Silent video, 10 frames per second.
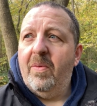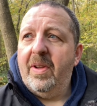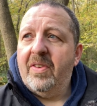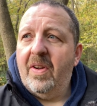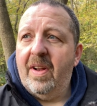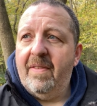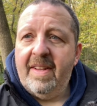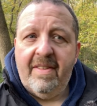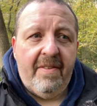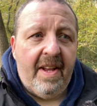which kind of
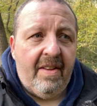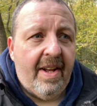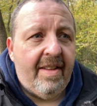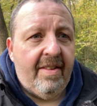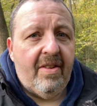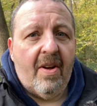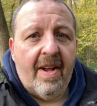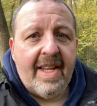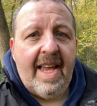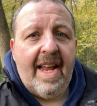interfered so I had to
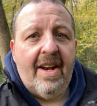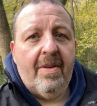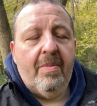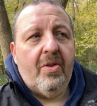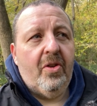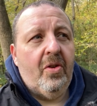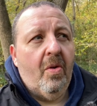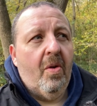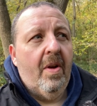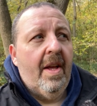start again and I'm not
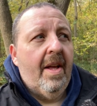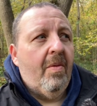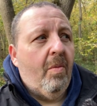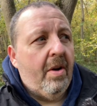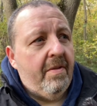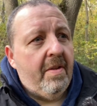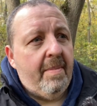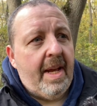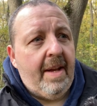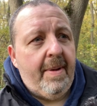sure one of them
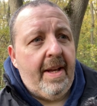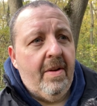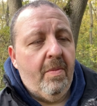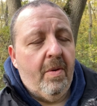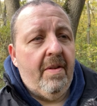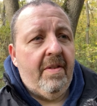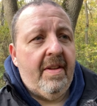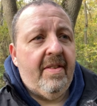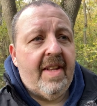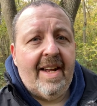may be, one of the
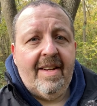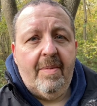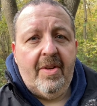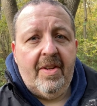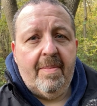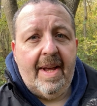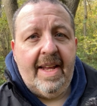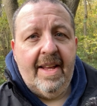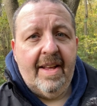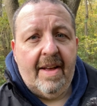stacked images
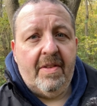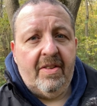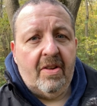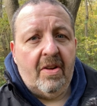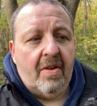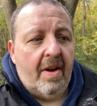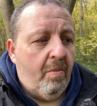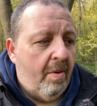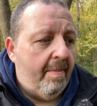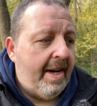may have the sunlight
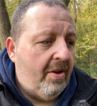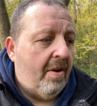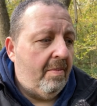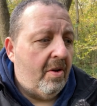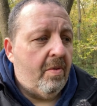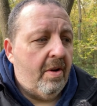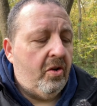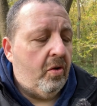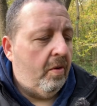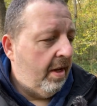and one may not, I'm not quite
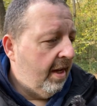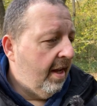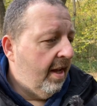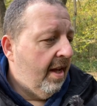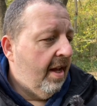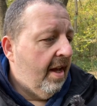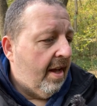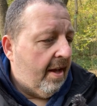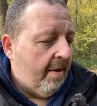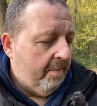sure.
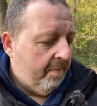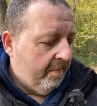Um,